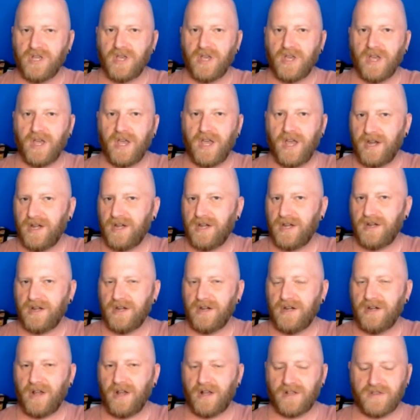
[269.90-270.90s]

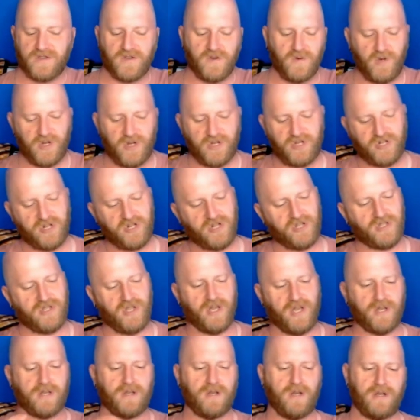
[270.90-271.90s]
and not so much just
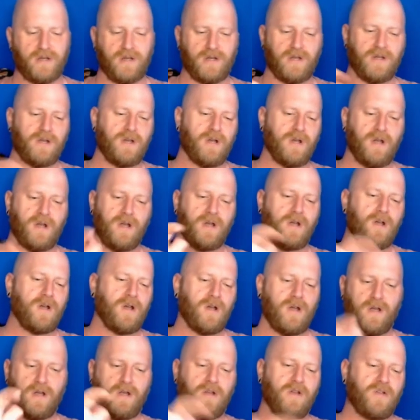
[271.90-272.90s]
like
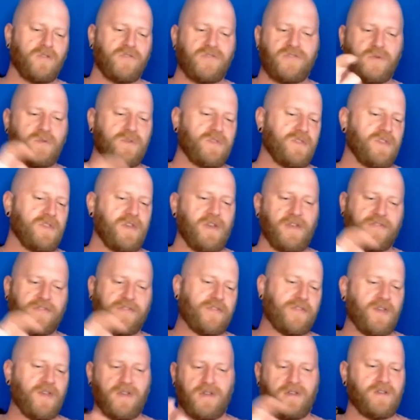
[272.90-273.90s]
doing
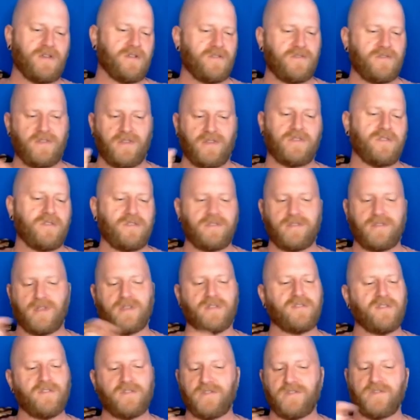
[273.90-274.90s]
this. Like,
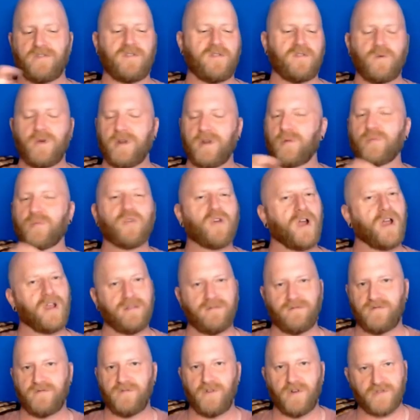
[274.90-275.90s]
this is no way to pray,
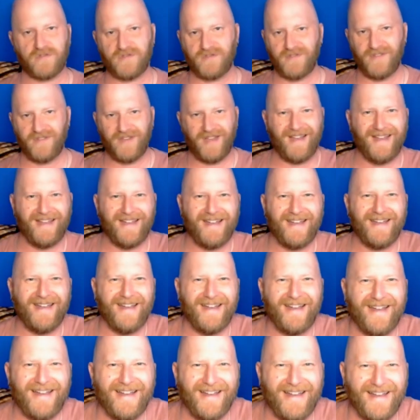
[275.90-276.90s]
folks.
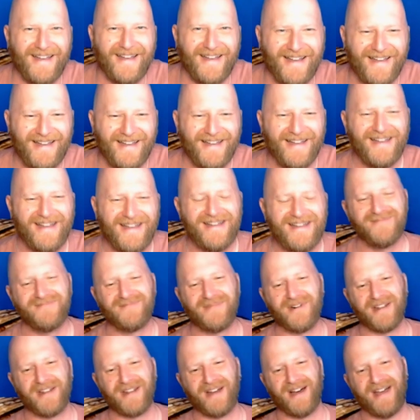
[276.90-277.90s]

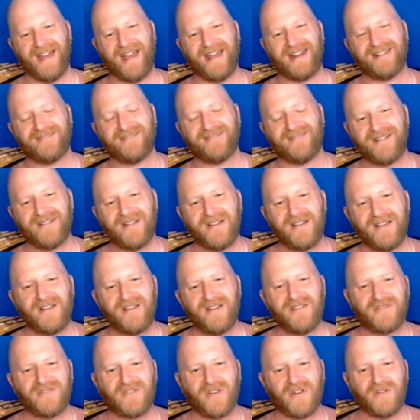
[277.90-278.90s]
But anyway.
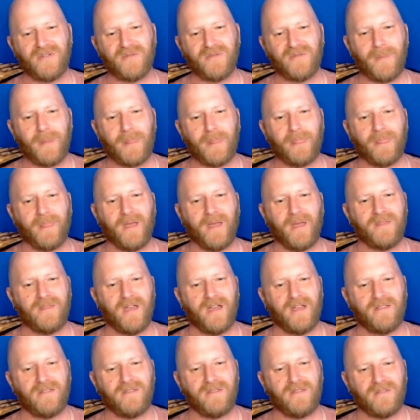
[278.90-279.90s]
So, and
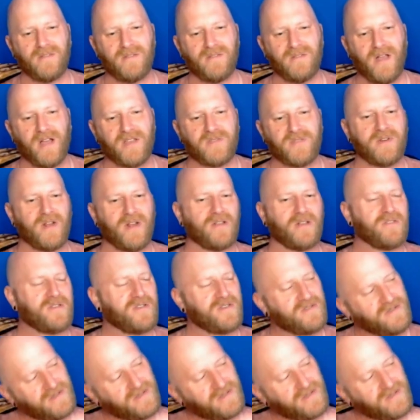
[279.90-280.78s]
then last but not least,